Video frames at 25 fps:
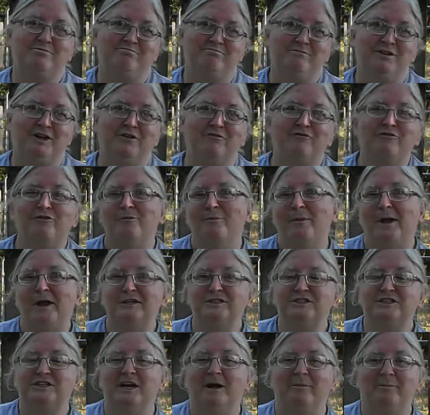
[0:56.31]
the
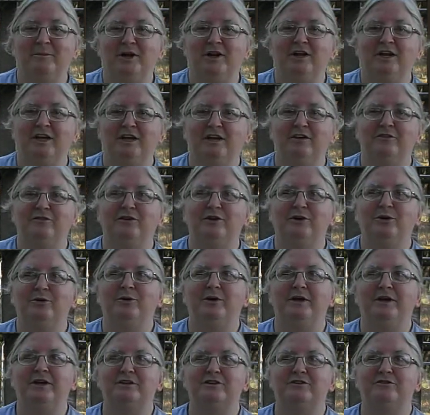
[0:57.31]
information I'm going to give you
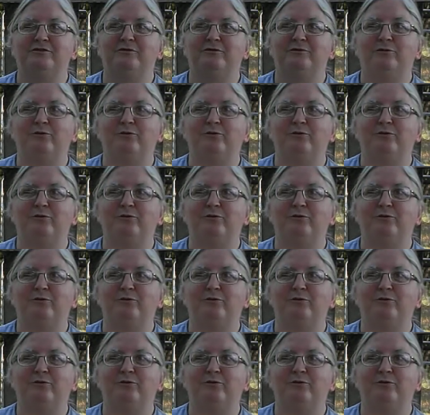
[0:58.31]
is